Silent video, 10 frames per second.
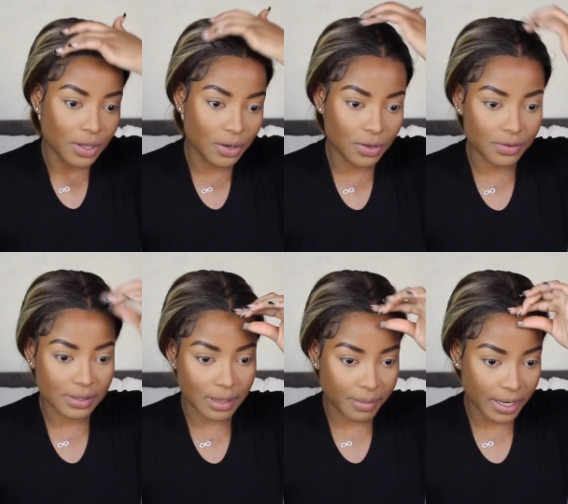You know,
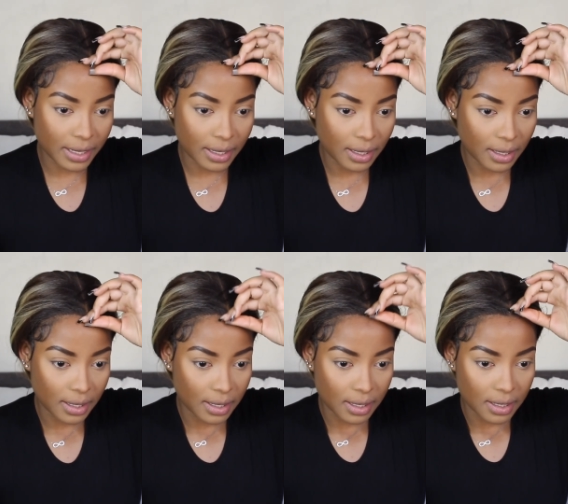somebody
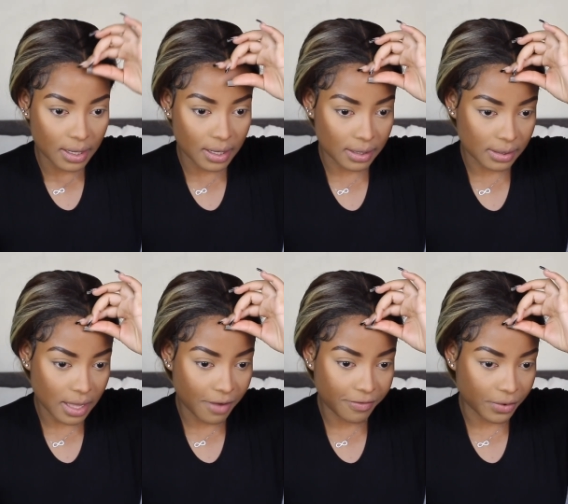is
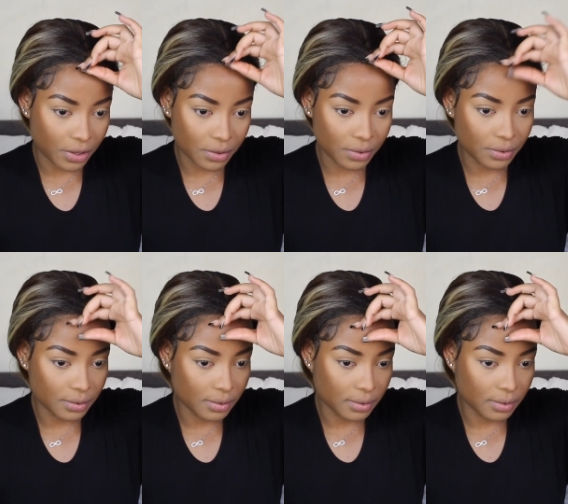not for you.